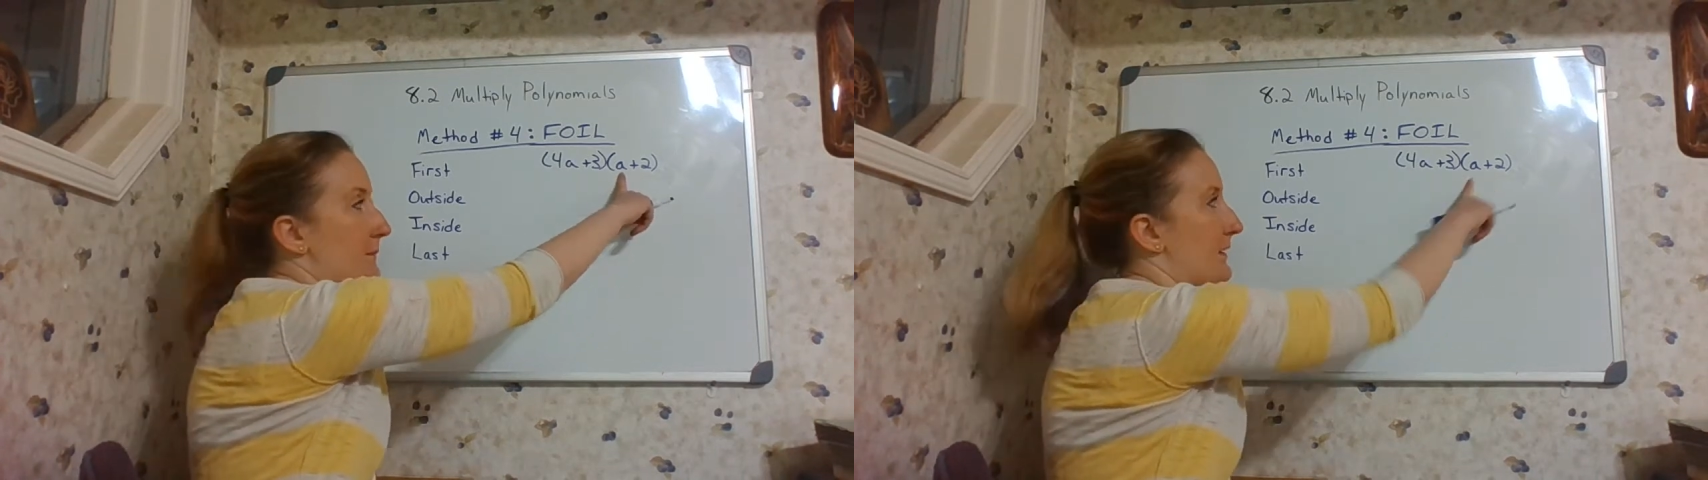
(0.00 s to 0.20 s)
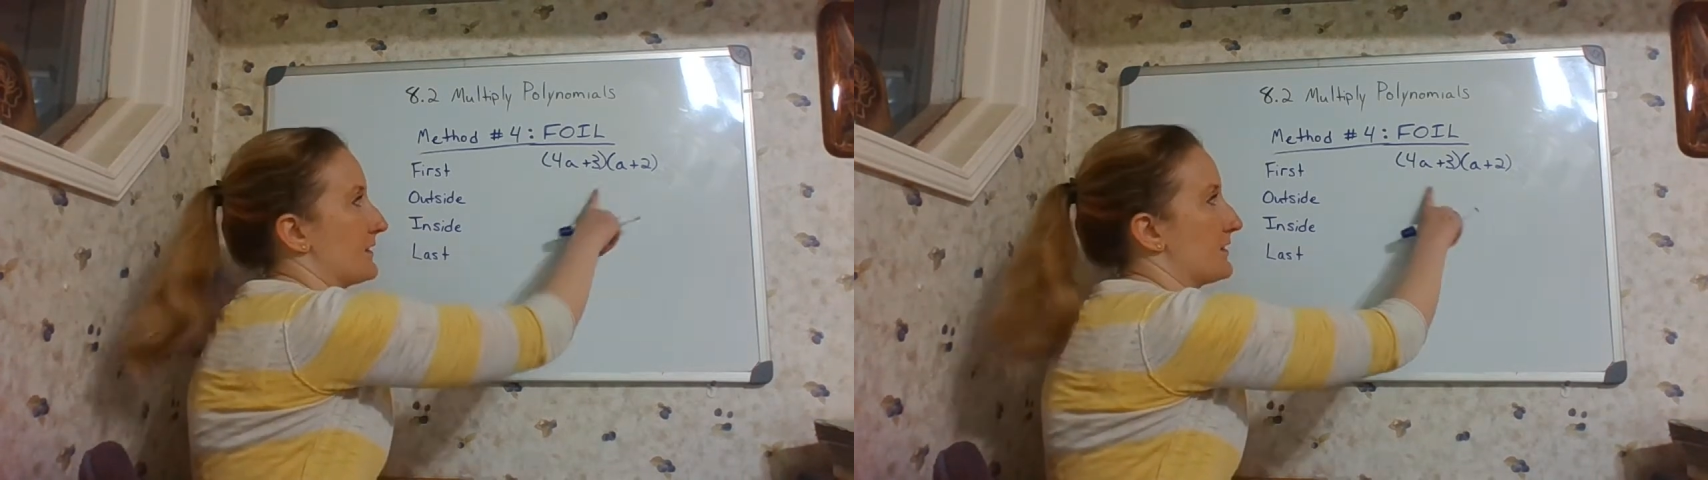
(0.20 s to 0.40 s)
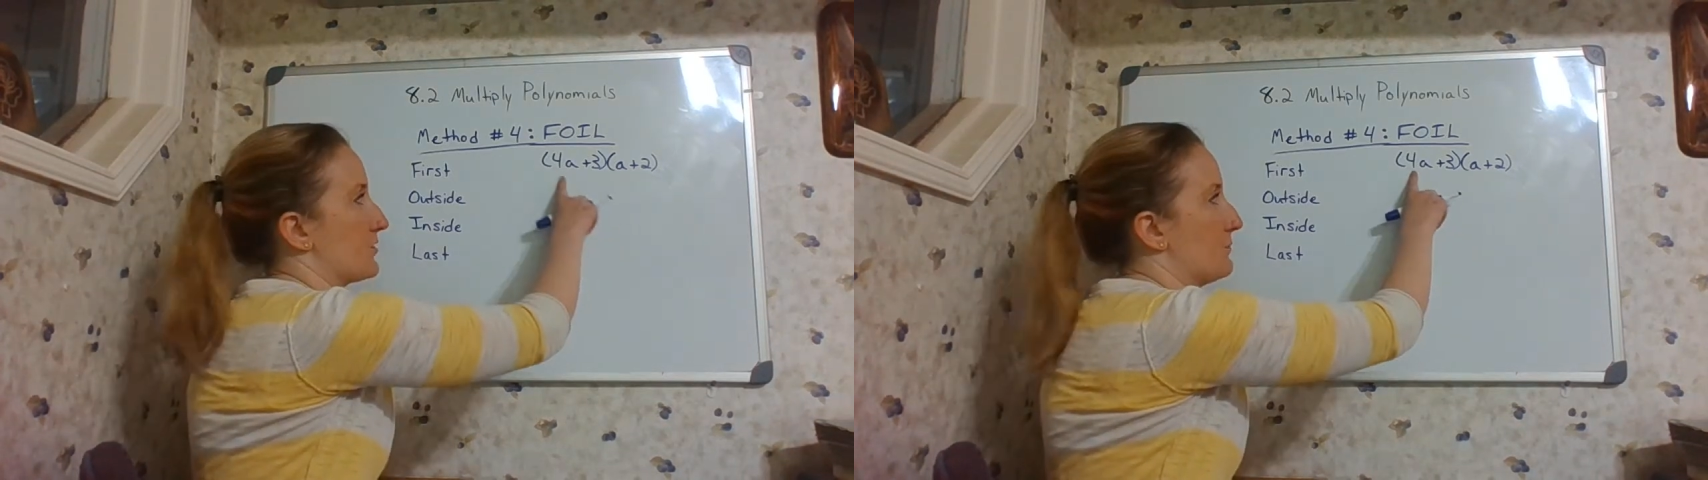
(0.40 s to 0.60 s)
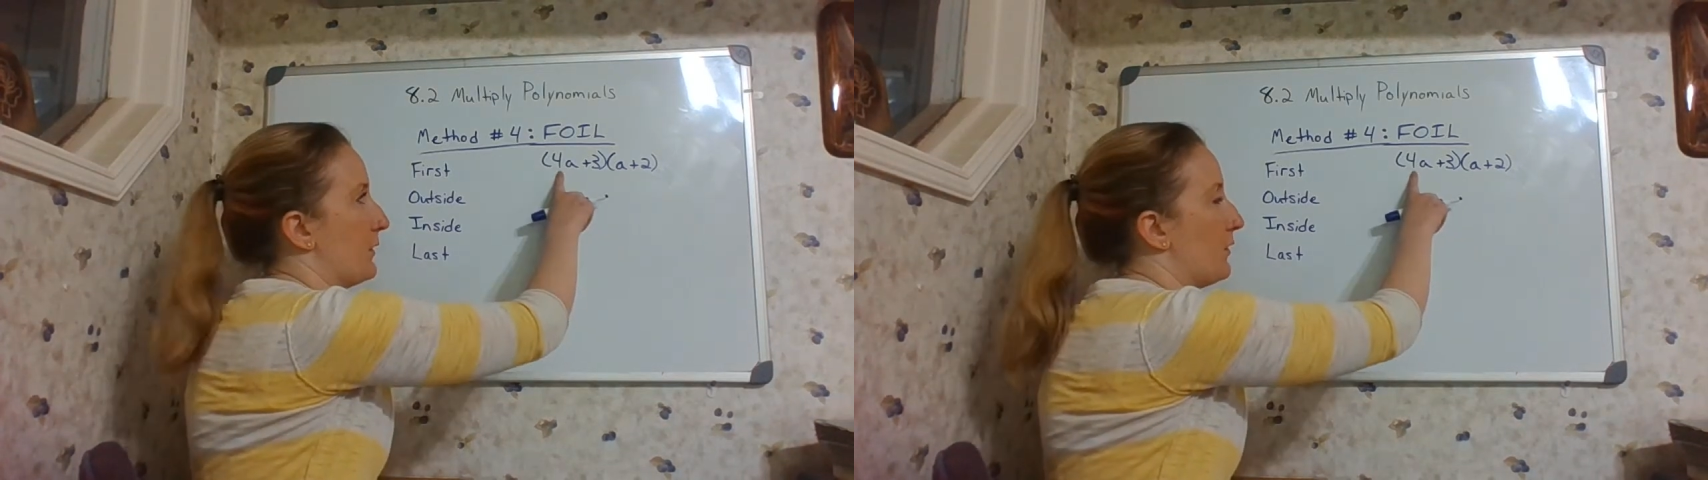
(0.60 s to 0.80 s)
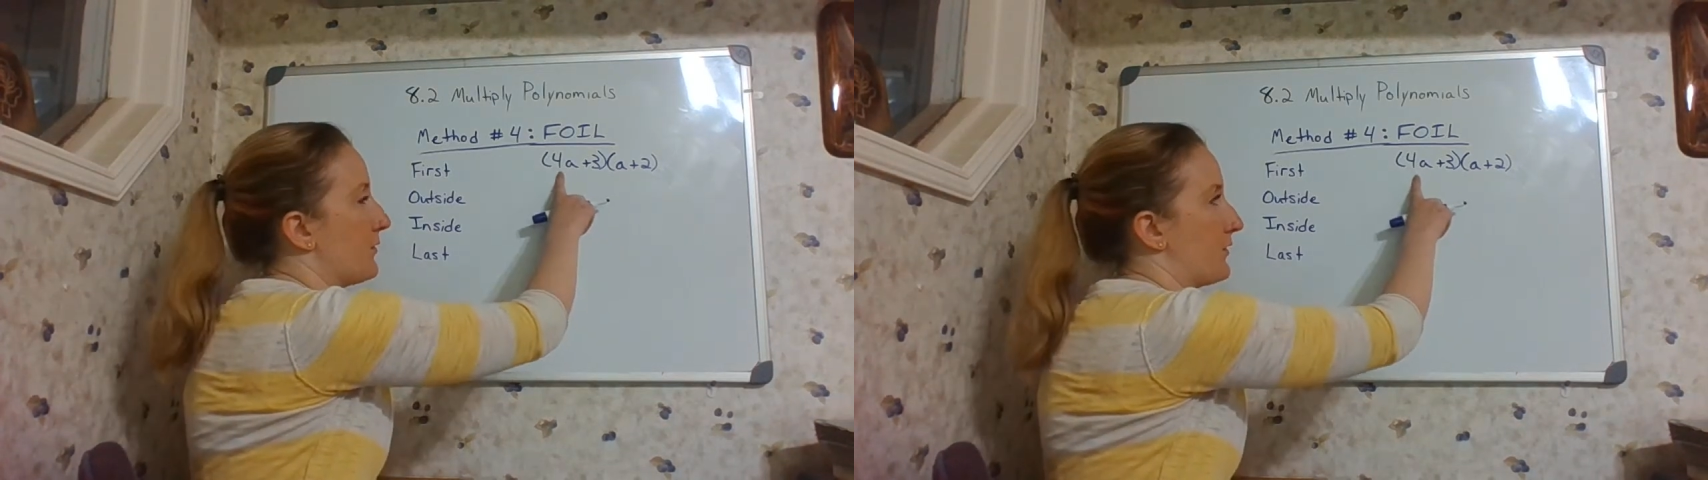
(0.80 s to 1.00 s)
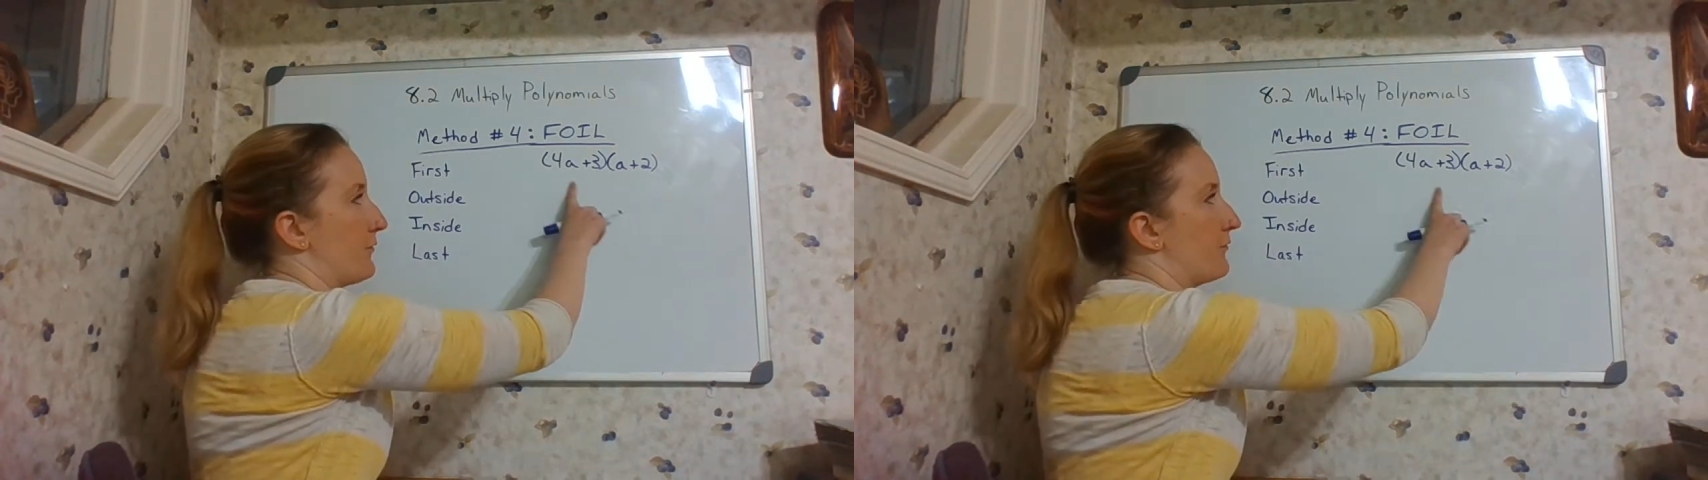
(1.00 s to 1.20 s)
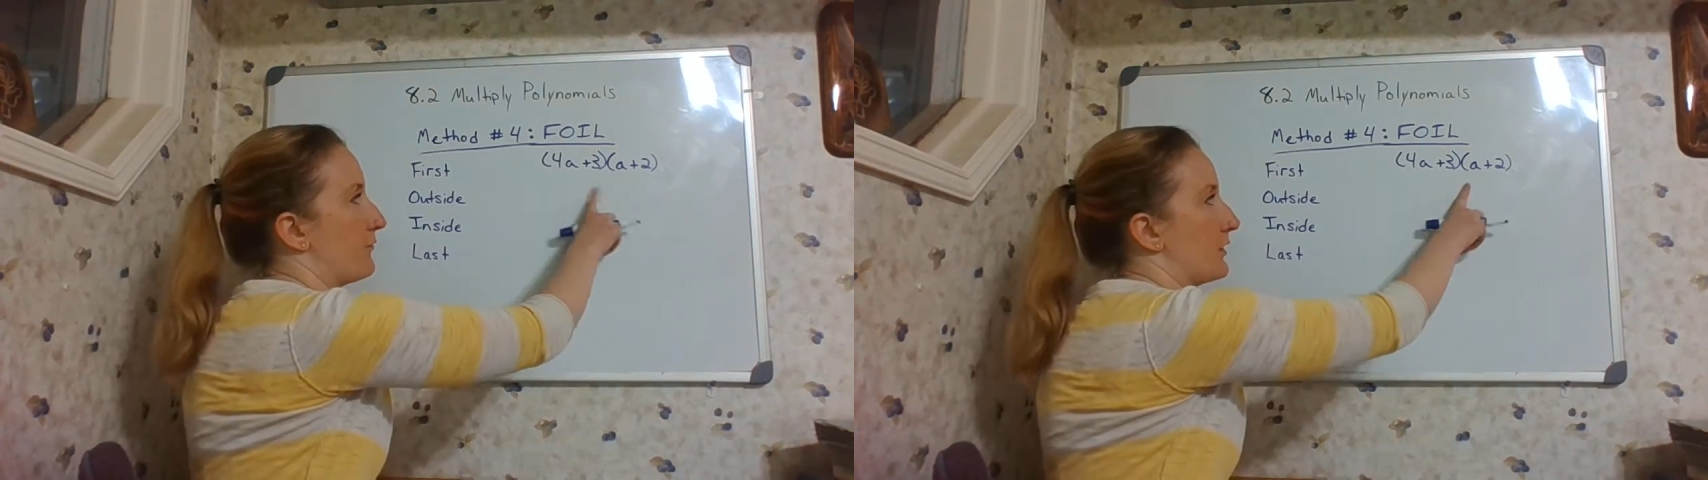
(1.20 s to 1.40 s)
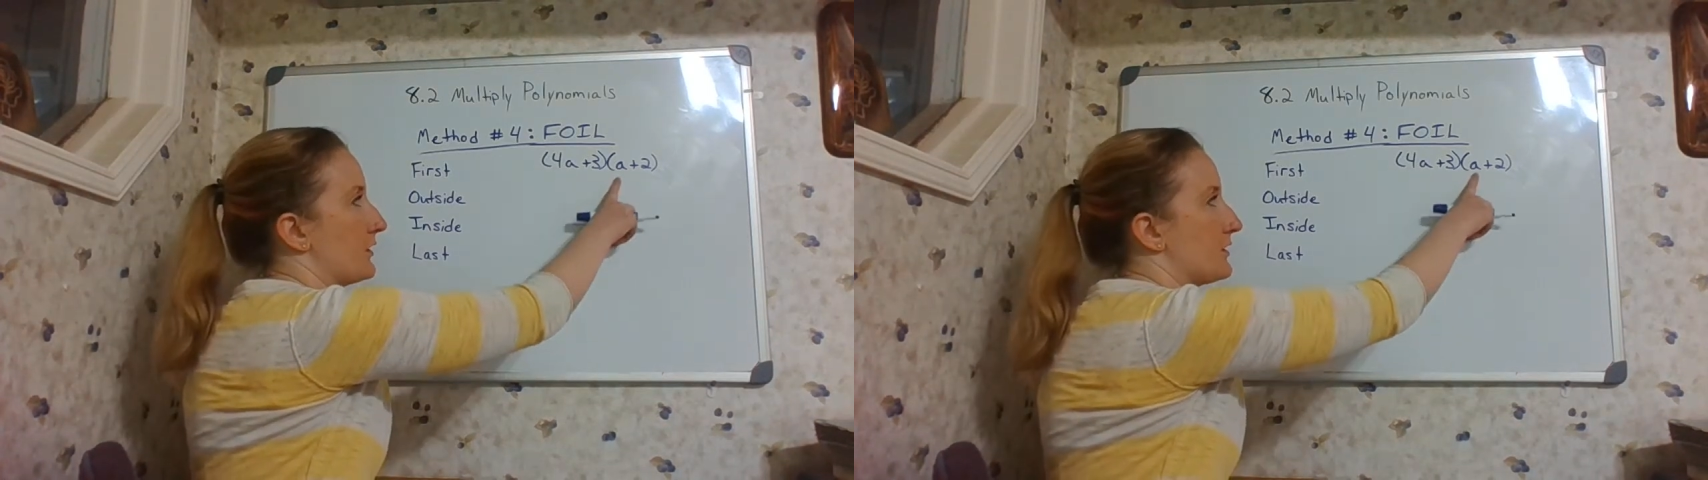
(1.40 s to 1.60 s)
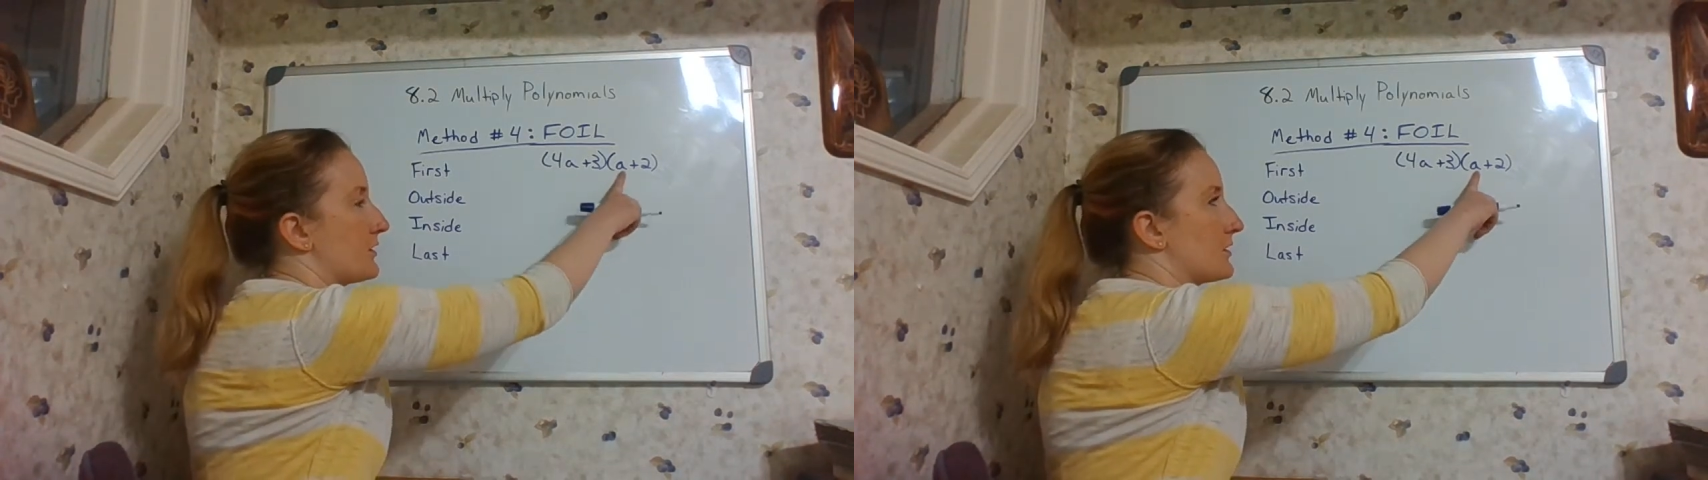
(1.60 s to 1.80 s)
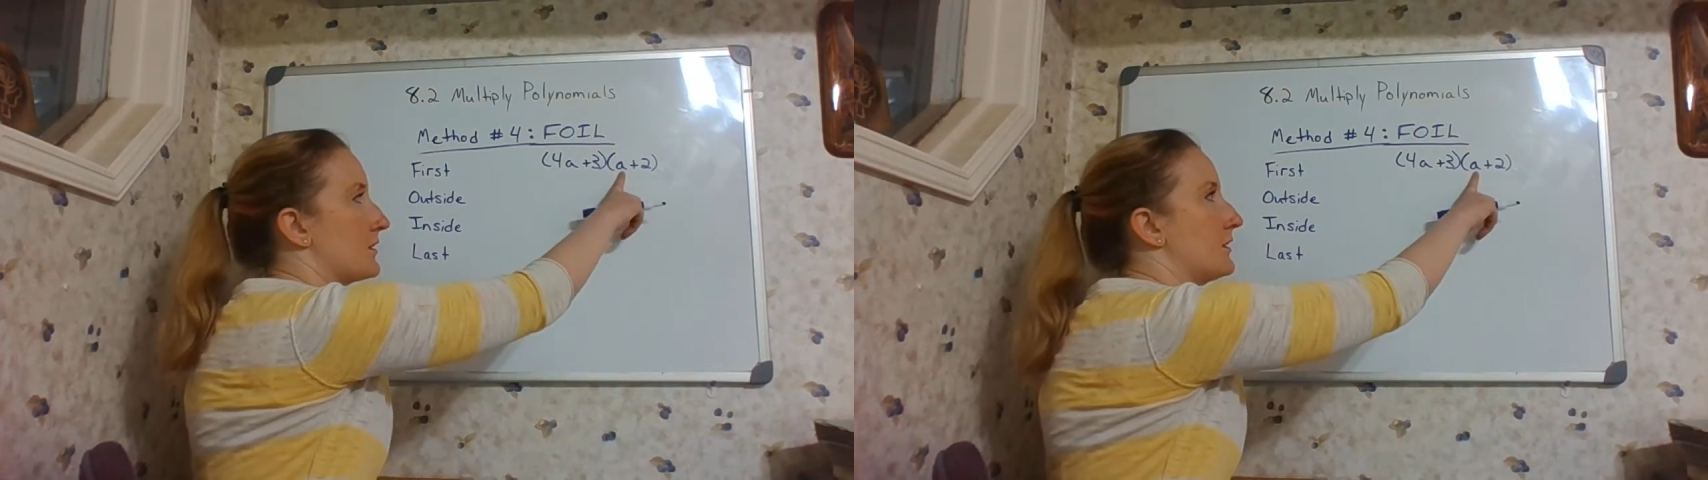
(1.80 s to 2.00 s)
because these are both the first